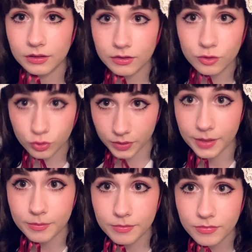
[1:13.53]

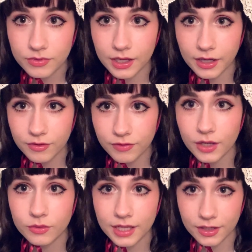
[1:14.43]
trim that I
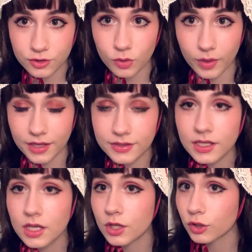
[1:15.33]
found at Joann's,
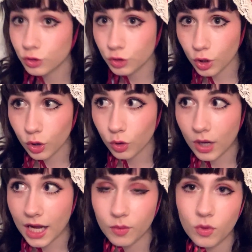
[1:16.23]
so
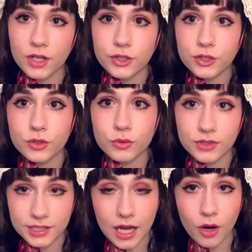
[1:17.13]
I want to
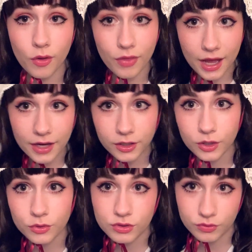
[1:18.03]
see how that
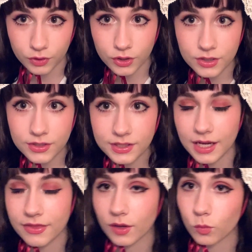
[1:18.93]
goes first,
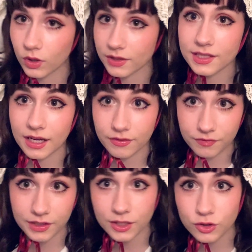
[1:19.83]
and then once I
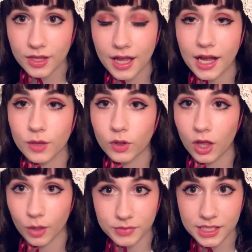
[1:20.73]
finish that I will
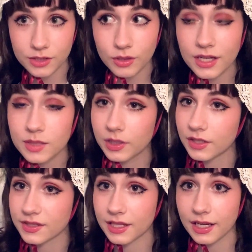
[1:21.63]
update you guys,
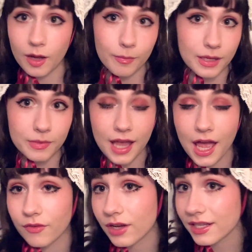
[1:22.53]
because then I'll maybe
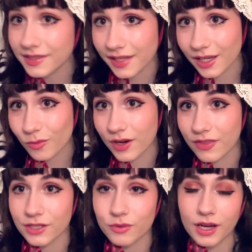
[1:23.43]
have a second way
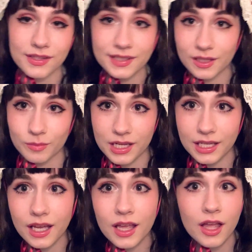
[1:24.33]
that you guys can
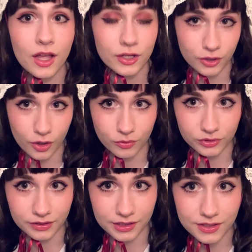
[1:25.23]
make your own
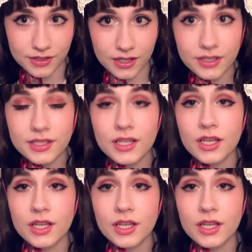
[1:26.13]
Lolita socks.